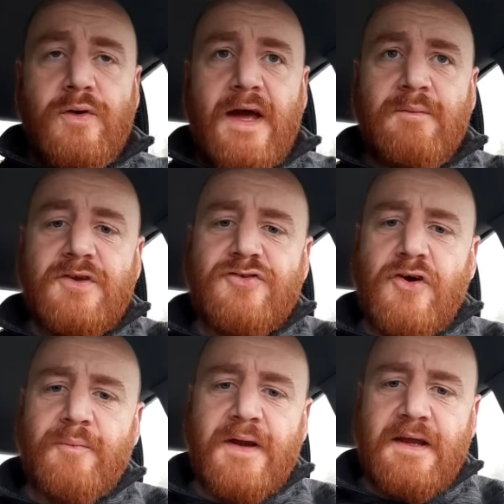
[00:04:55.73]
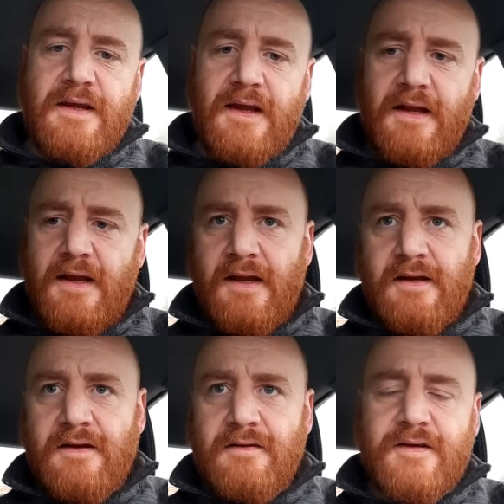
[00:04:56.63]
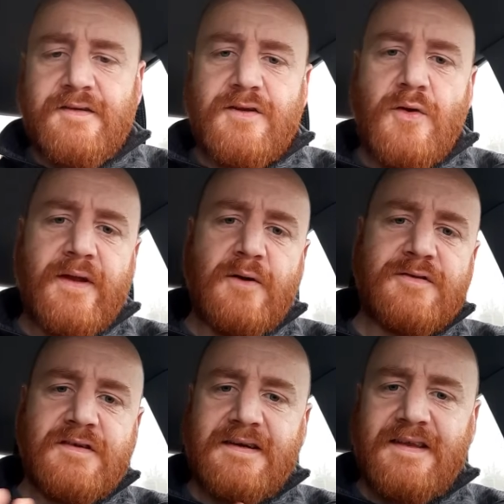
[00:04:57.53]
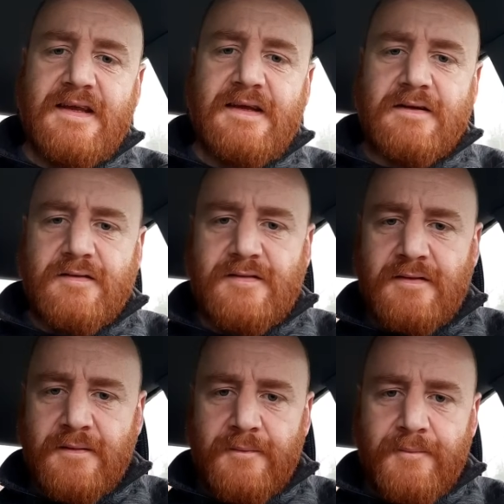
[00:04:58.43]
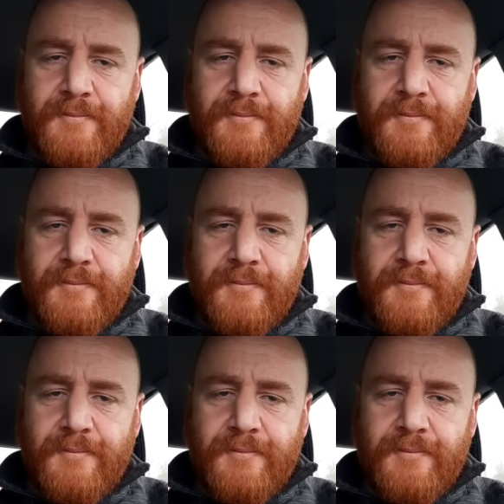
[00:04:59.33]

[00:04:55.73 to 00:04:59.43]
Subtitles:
who came to Germany in the 2010s.